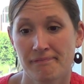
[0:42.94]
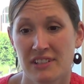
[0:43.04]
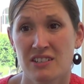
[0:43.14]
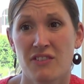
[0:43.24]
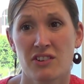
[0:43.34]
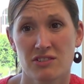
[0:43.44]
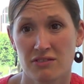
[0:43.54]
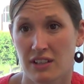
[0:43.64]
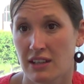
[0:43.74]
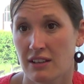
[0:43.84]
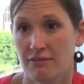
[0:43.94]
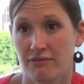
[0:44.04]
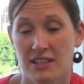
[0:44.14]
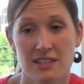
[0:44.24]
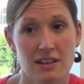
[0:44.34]
these folks really
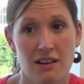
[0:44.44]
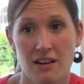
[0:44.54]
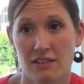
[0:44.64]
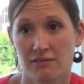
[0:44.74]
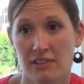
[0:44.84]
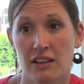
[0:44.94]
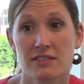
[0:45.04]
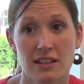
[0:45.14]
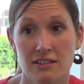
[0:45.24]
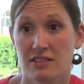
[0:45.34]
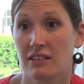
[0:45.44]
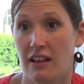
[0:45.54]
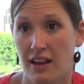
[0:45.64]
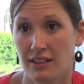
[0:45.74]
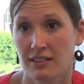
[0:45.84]
visit our health centers a
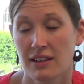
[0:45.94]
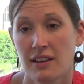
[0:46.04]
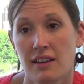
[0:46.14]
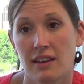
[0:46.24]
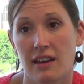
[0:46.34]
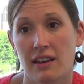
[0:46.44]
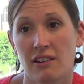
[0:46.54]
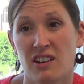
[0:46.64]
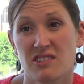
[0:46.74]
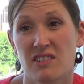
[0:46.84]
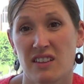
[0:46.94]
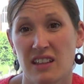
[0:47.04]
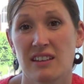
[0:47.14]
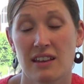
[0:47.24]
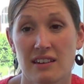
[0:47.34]
lot, and also that
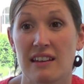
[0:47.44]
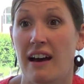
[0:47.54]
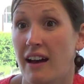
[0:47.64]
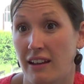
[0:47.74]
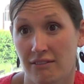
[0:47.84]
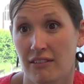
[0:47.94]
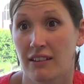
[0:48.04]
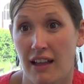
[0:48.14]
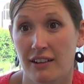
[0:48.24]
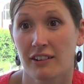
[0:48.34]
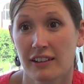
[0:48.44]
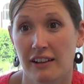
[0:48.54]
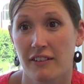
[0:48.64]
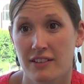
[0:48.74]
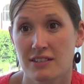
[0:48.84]
they tend to die a lot
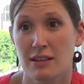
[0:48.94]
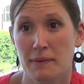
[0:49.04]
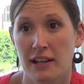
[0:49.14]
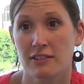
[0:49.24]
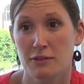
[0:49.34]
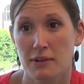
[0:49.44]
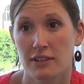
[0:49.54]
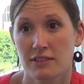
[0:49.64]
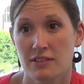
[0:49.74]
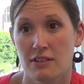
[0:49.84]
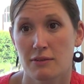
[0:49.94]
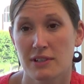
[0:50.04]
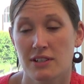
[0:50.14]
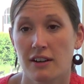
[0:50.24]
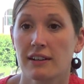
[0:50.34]
earlier than someone else will. So we
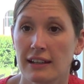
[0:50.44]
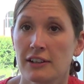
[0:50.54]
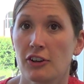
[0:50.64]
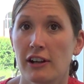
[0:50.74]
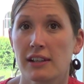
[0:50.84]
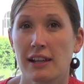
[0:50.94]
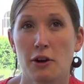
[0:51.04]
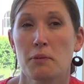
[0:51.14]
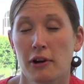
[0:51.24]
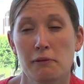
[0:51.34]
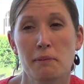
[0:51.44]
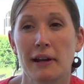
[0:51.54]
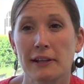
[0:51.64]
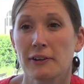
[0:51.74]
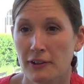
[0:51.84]
started an integrated care program
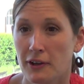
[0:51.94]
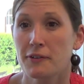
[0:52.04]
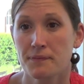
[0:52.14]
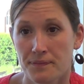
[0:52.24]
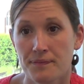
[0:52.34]
about a year ago.